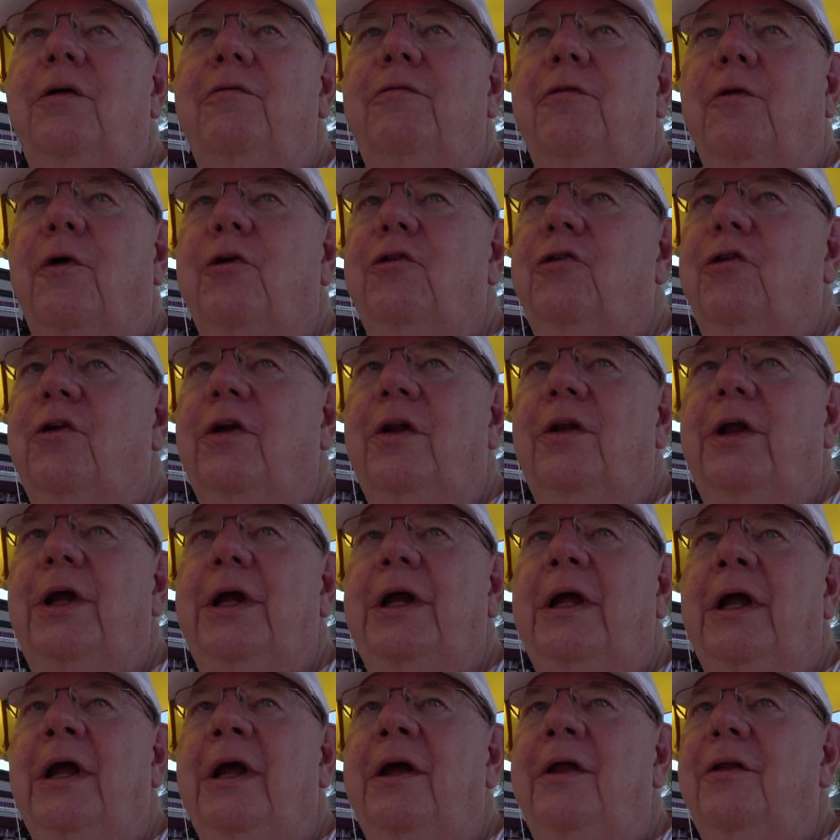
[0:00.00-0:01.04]

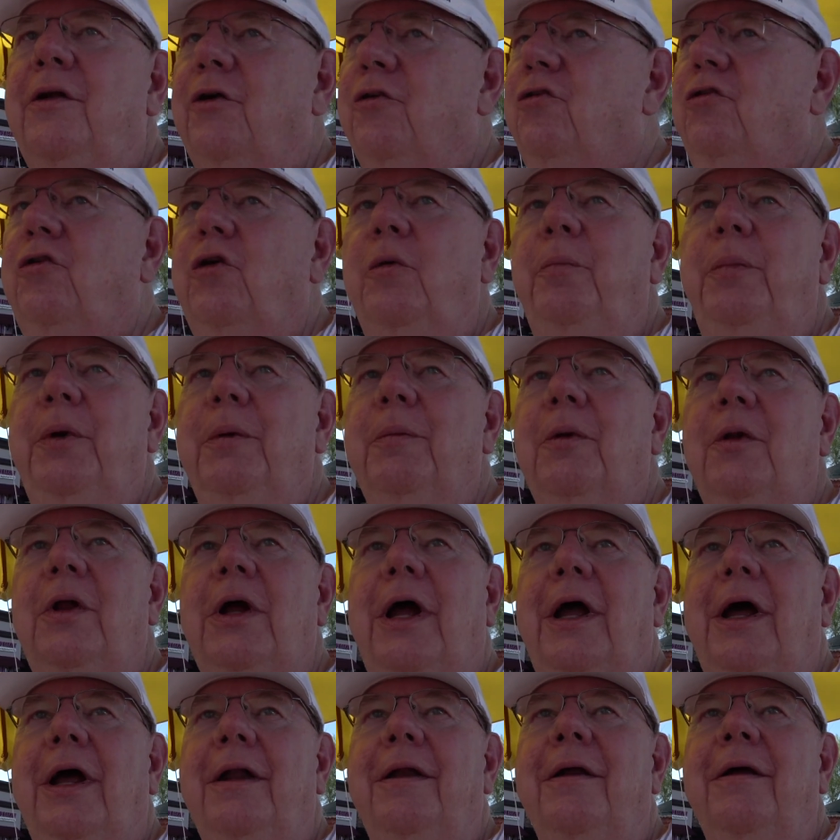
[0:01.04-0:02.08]
Unfortunately, there's 2 people
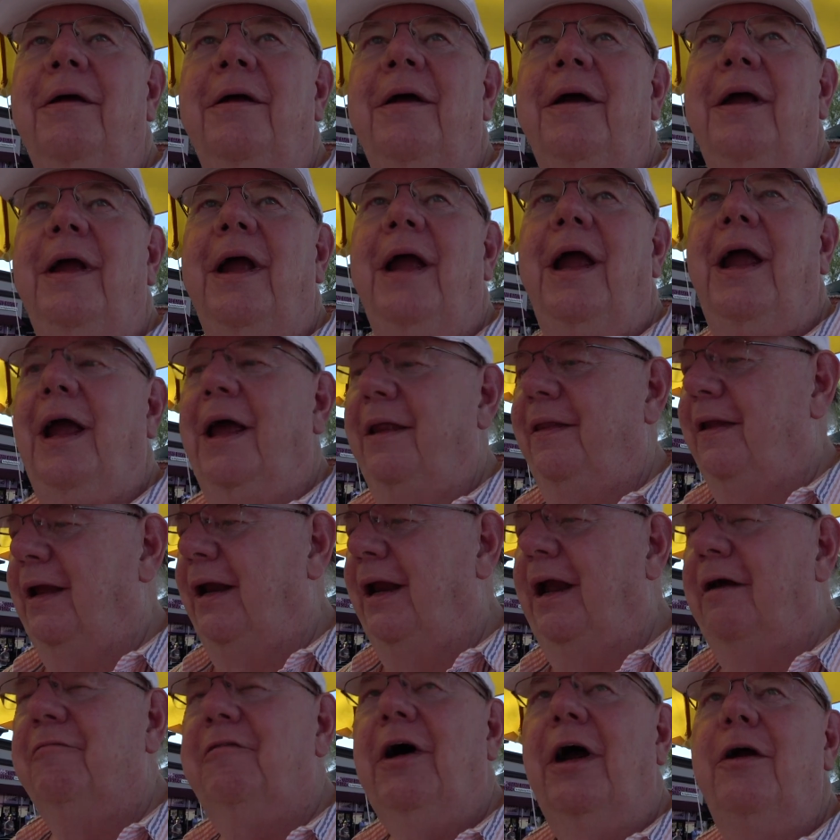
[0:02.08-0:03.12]
ahead that
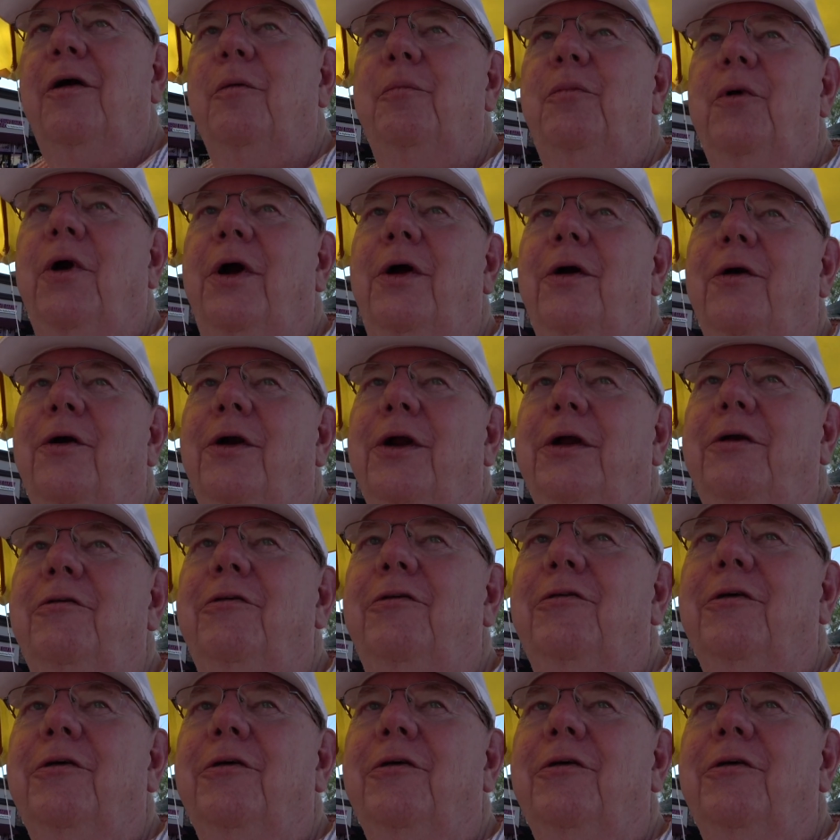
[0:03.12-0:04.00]
have higher priorities.